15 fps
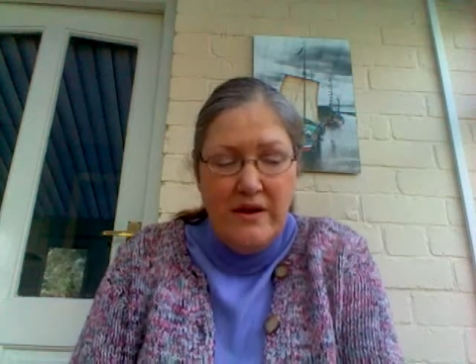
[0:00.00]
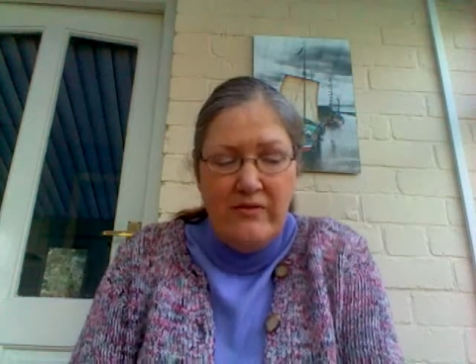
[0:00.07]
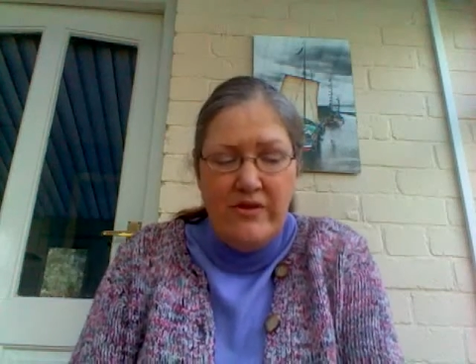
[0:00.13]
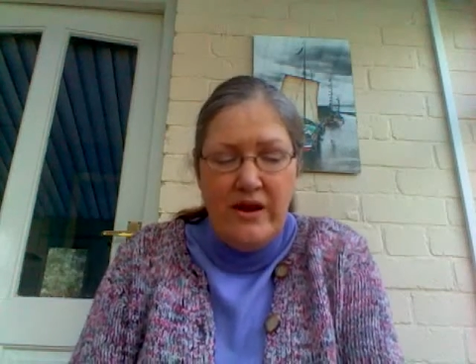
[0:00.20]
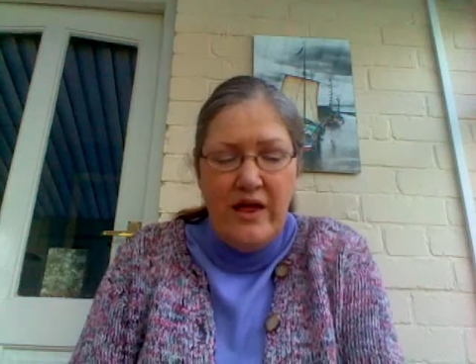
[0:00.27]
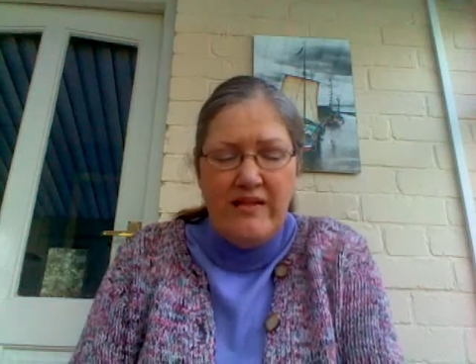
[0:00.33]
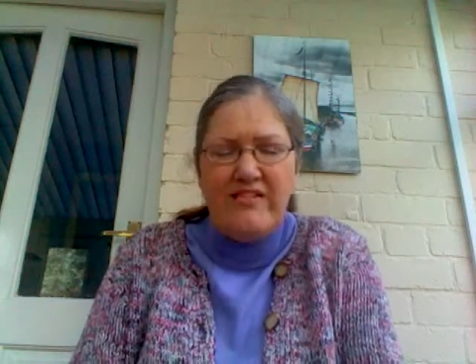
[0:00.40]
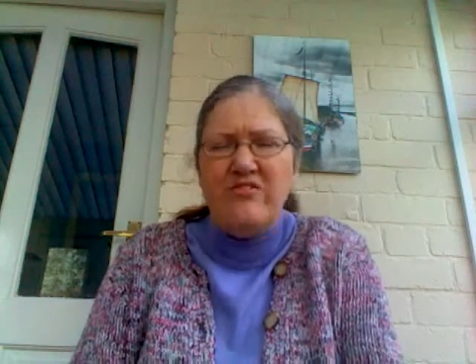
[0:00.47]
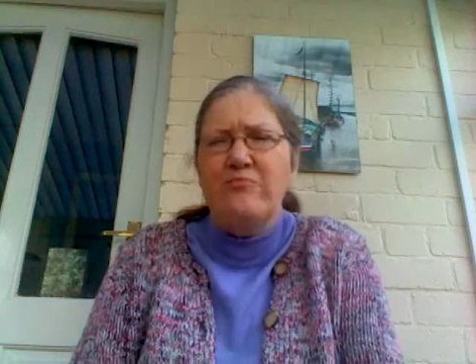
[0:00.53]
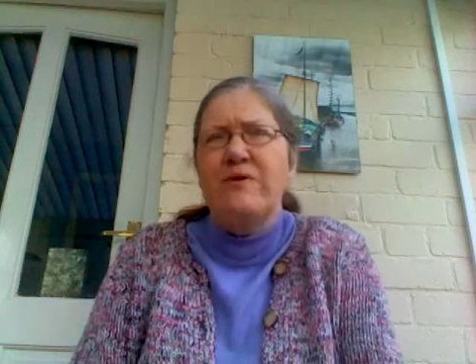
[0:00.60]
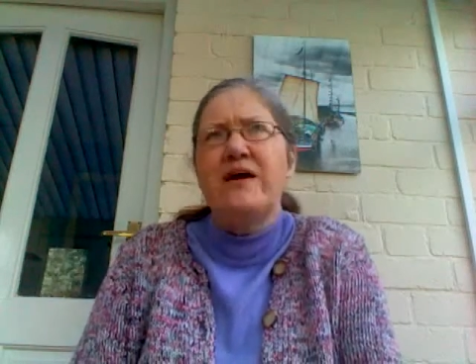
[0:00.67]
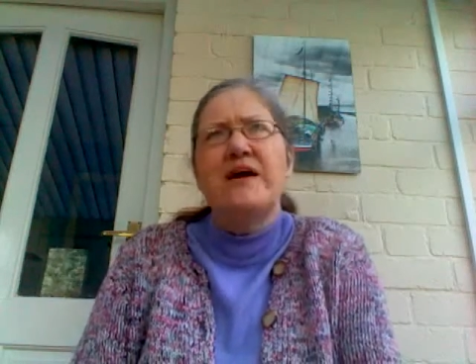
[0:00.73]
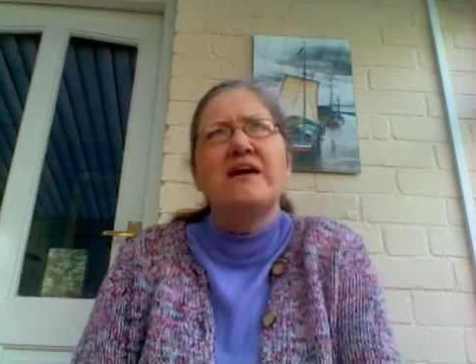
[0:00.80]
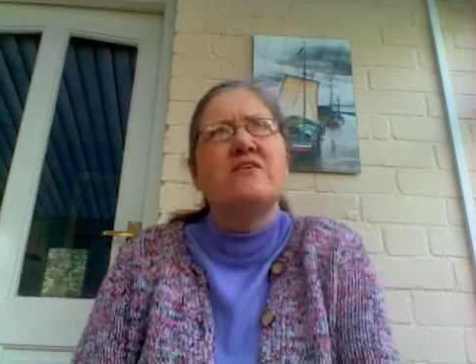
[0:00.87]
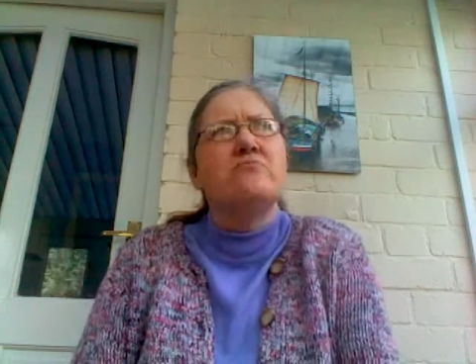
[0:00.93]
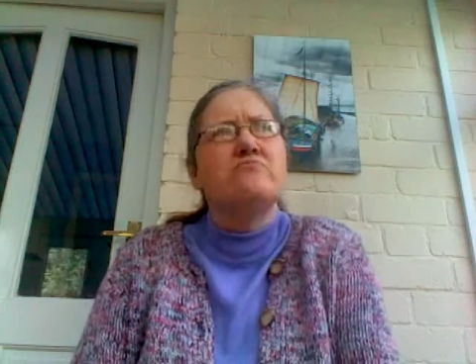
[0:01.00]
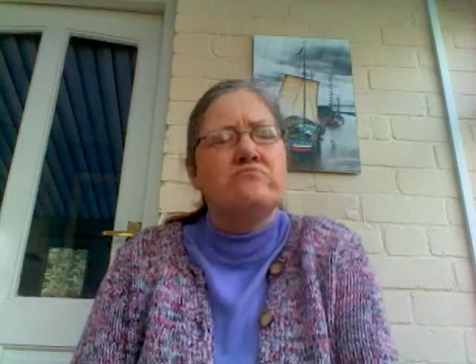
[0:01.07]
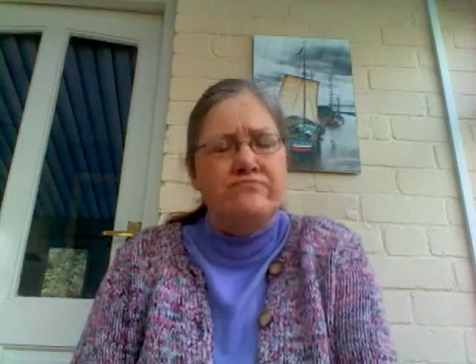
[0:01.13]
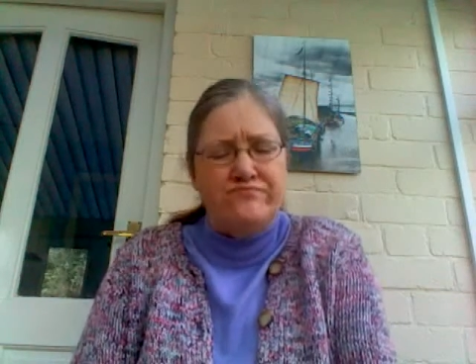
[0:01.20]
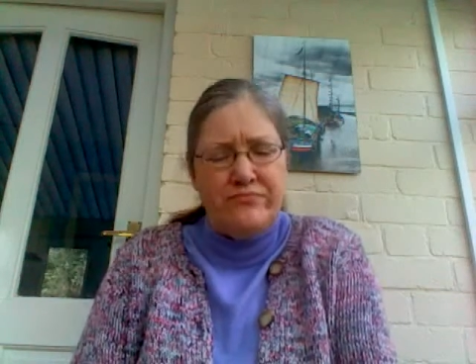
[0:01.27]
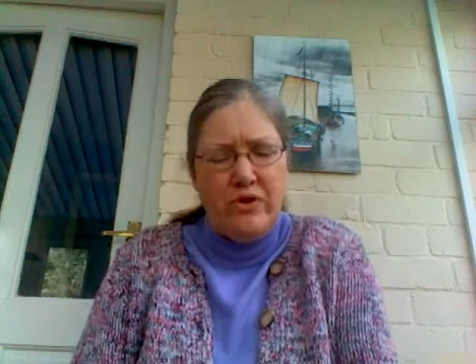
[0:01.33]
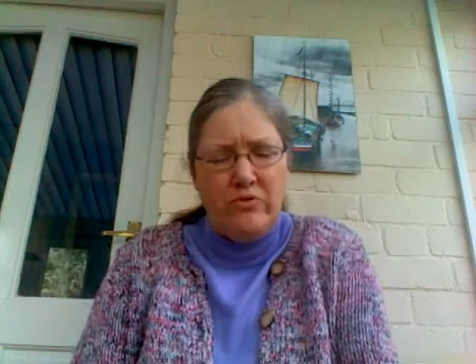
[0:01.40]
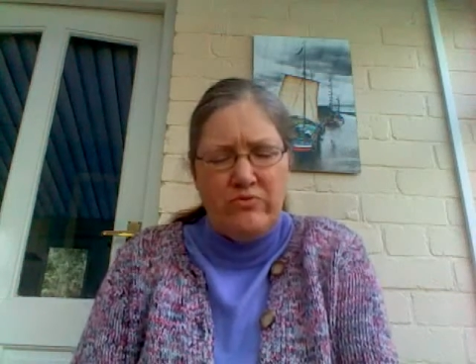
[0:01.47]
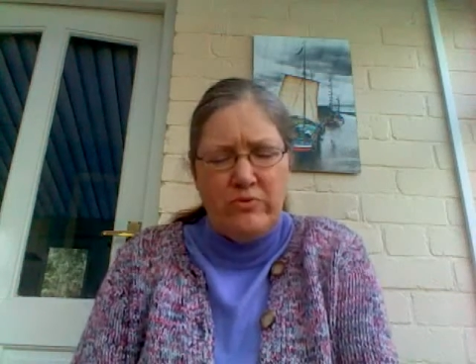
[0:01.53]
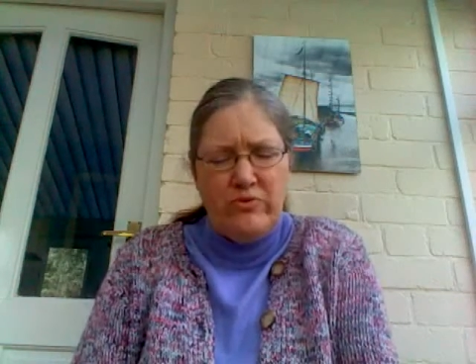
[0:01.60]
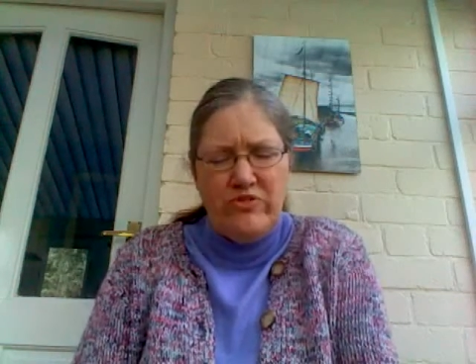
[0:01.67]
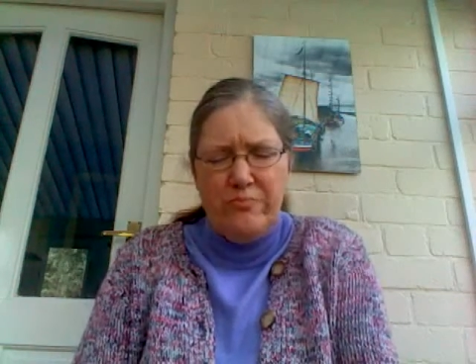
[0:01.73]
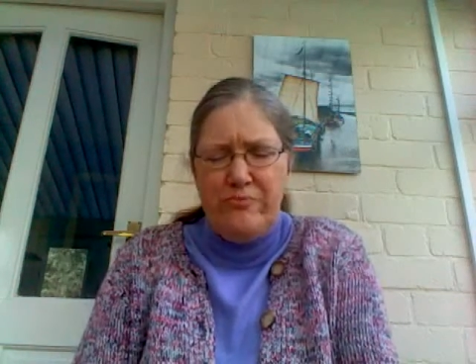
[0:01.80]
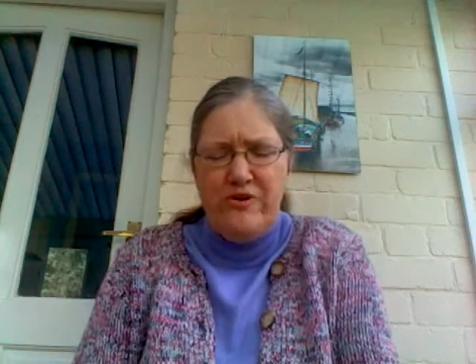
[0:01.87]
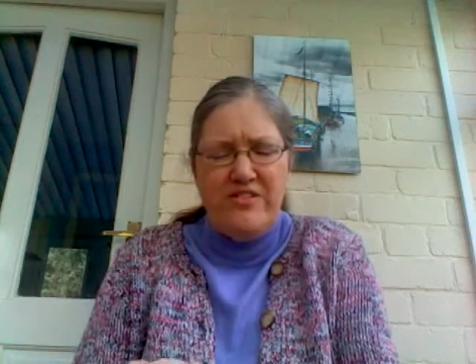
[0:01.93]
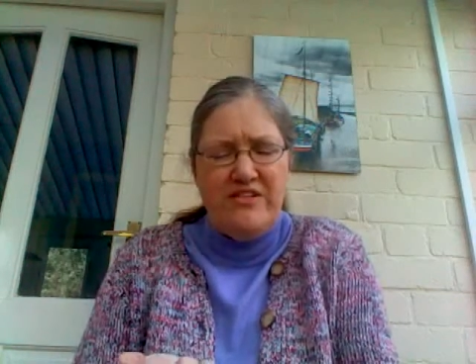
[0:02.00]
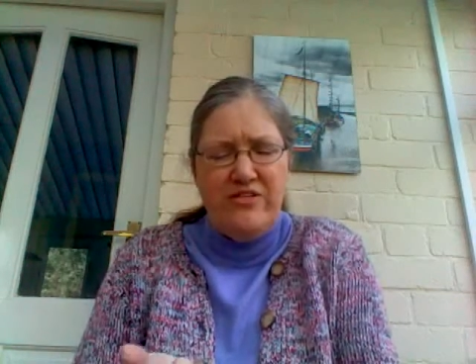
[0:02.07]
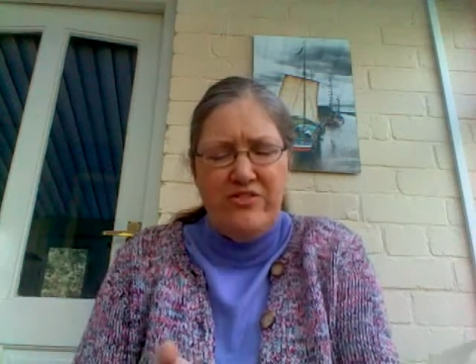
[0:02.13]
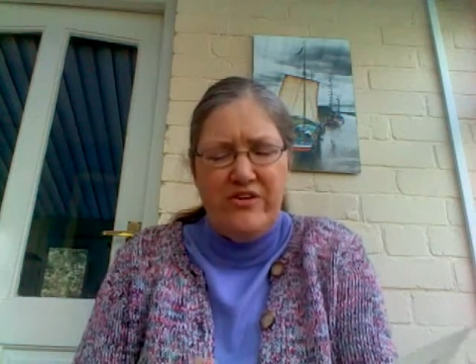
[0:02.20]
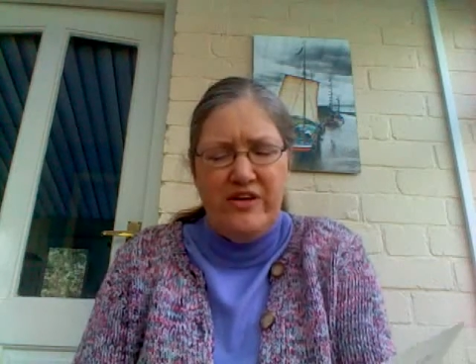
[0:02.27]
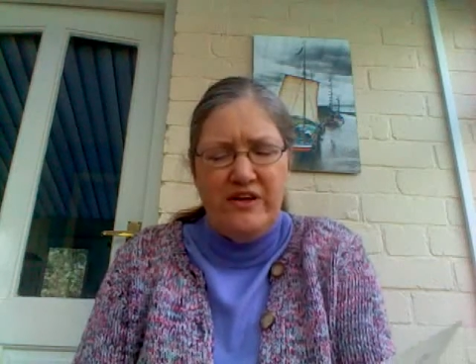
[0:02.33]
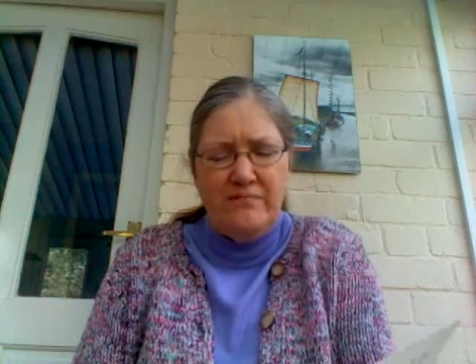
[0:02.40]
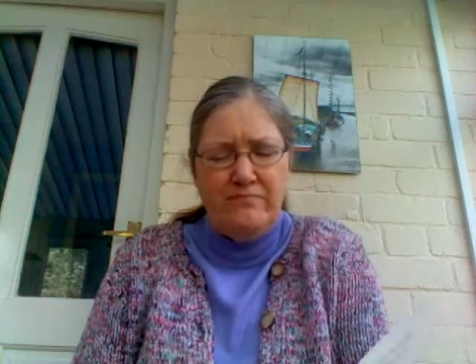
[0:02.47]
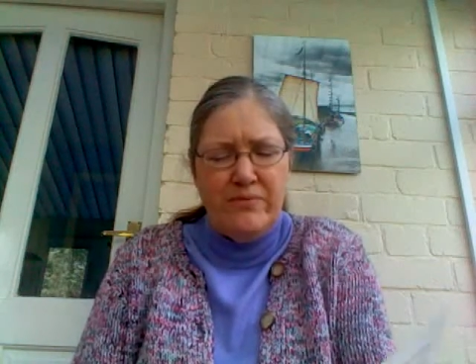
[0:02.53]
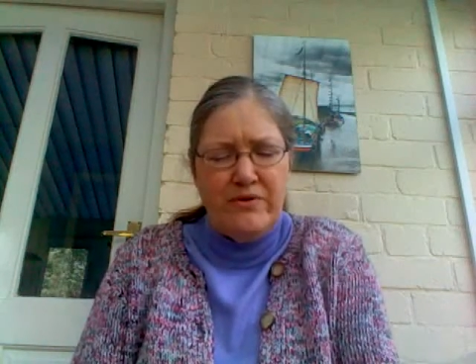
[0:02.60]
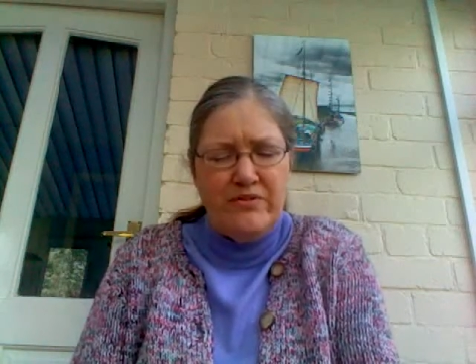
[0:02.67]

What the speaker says: "The last maid was a pretty thing,